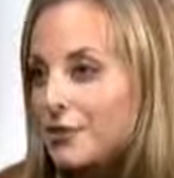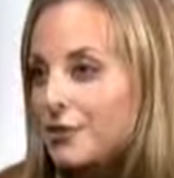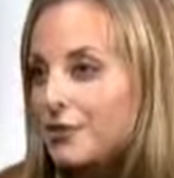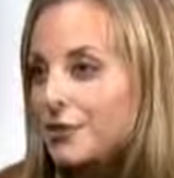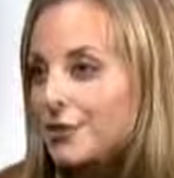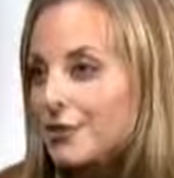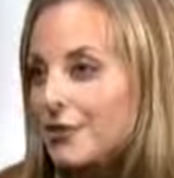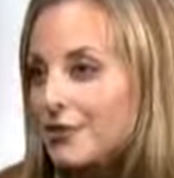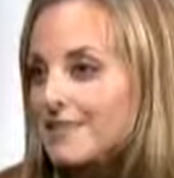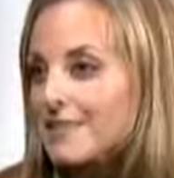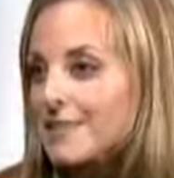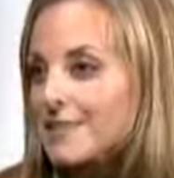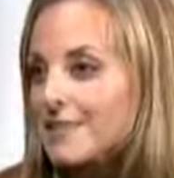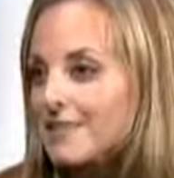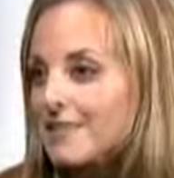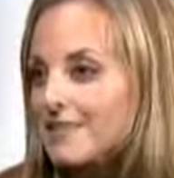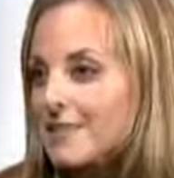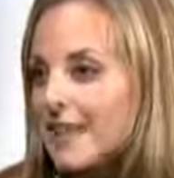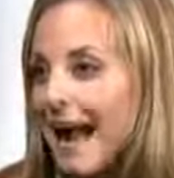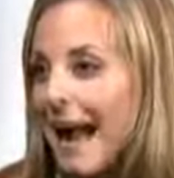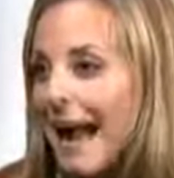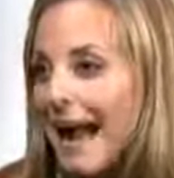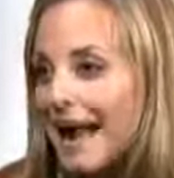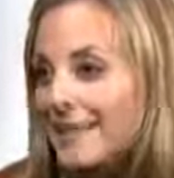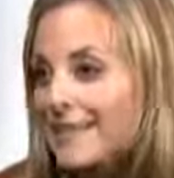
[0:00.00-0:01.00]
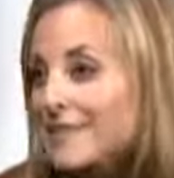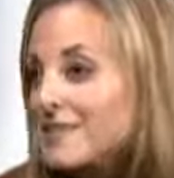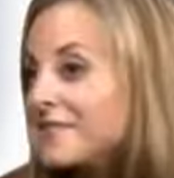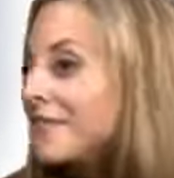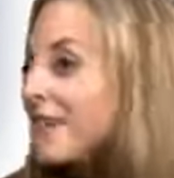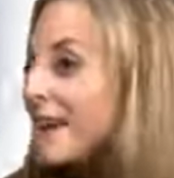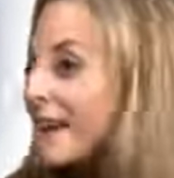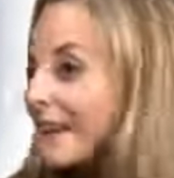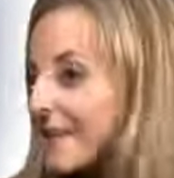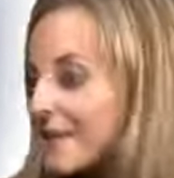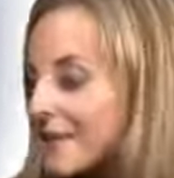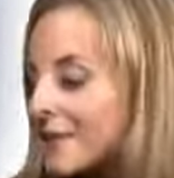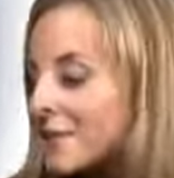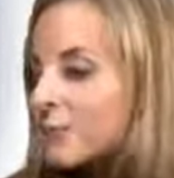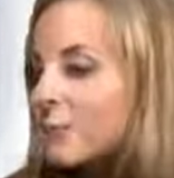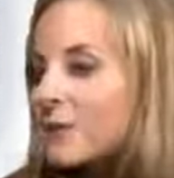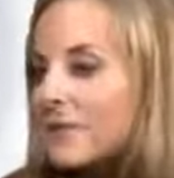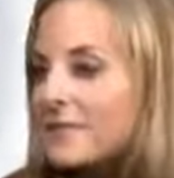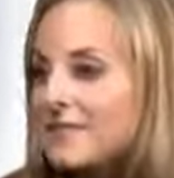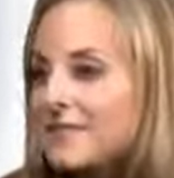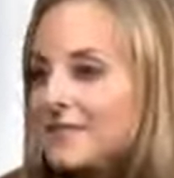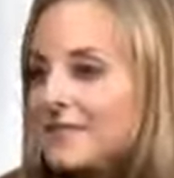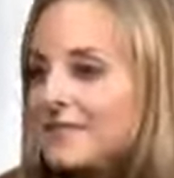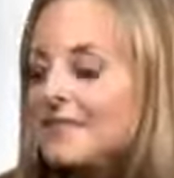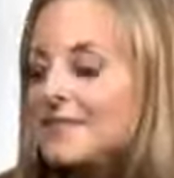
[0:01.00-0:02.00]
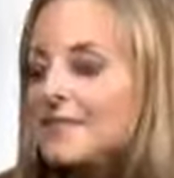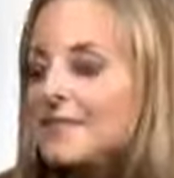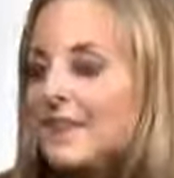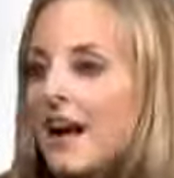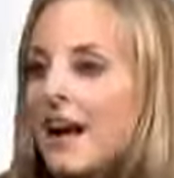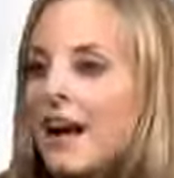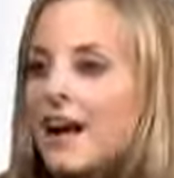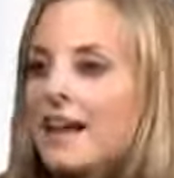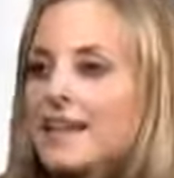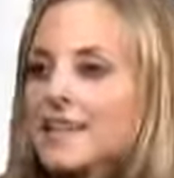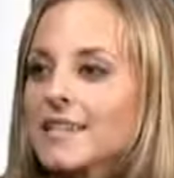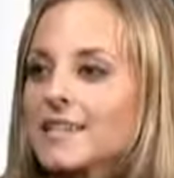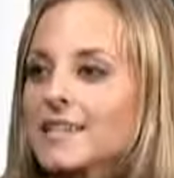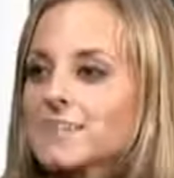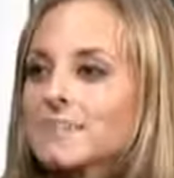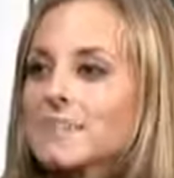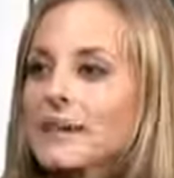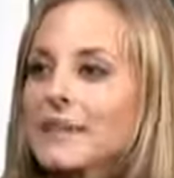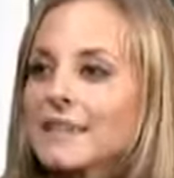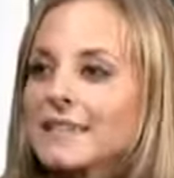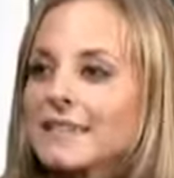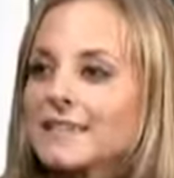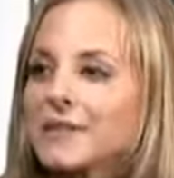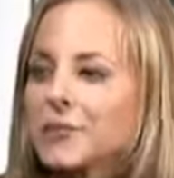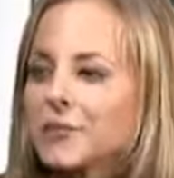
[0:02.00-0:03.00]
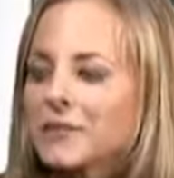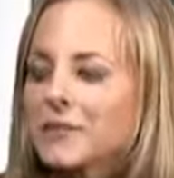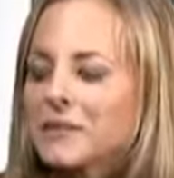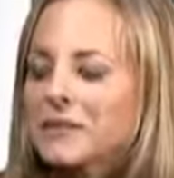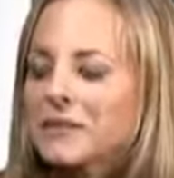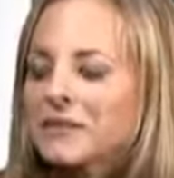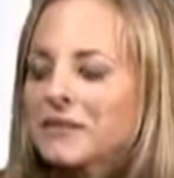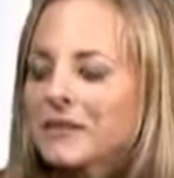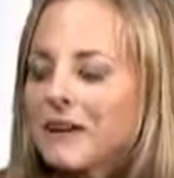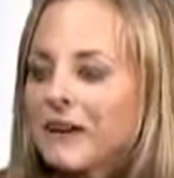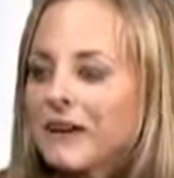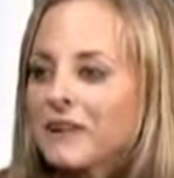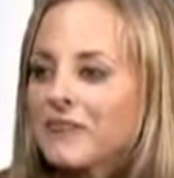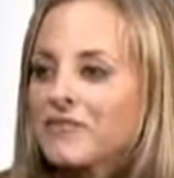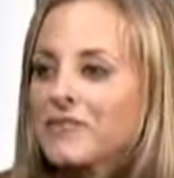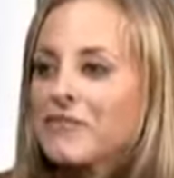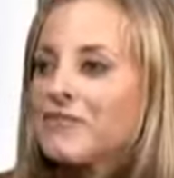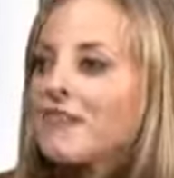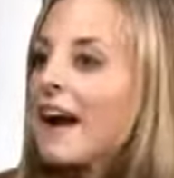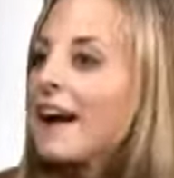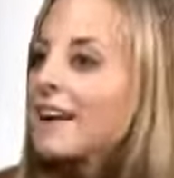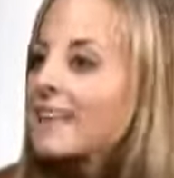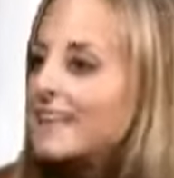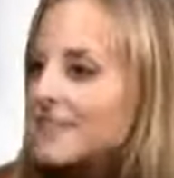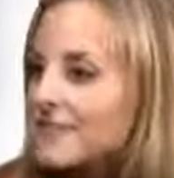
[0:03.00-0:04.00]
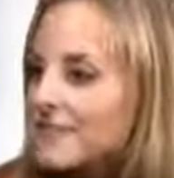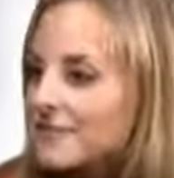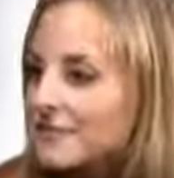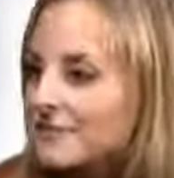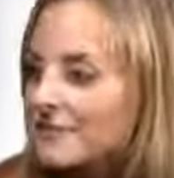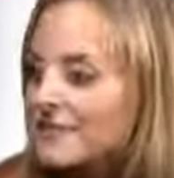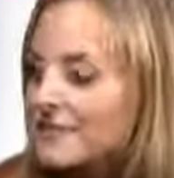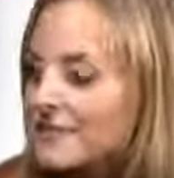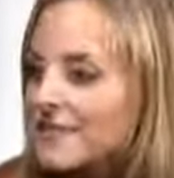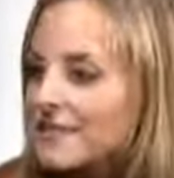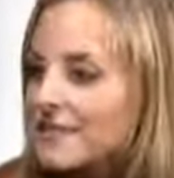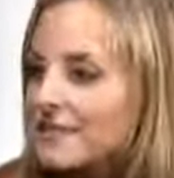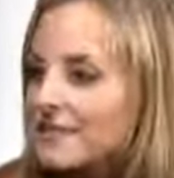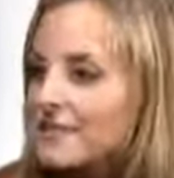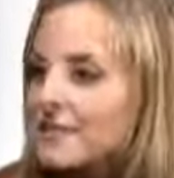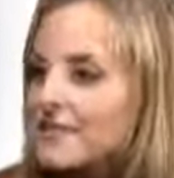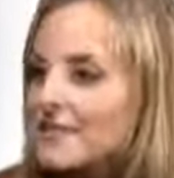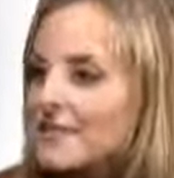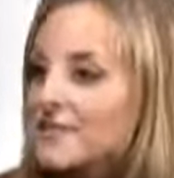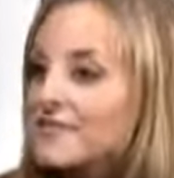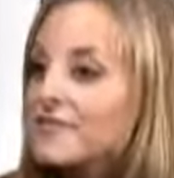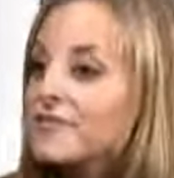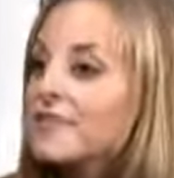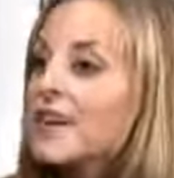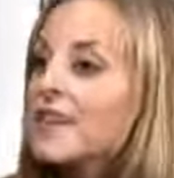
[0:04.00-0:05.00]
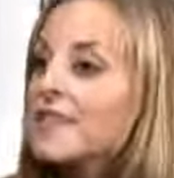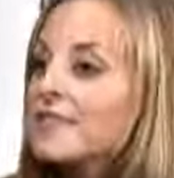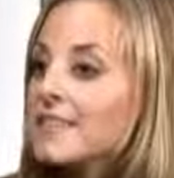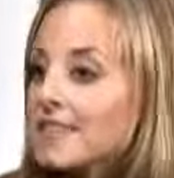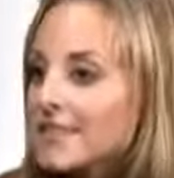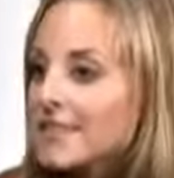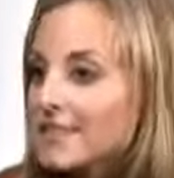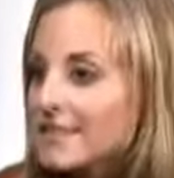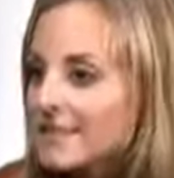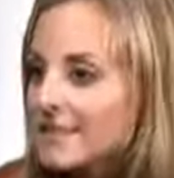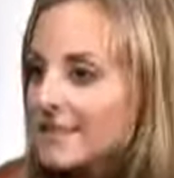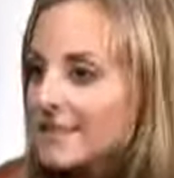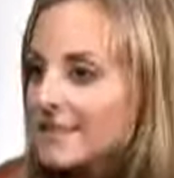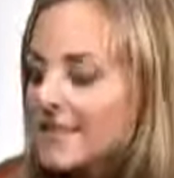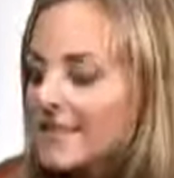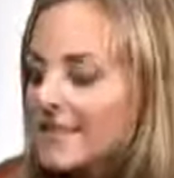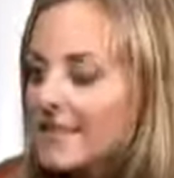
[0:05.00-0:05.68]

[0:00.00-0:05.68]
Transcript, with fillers: or your trust is activated once it's signed, but it's really not effective until it's funded.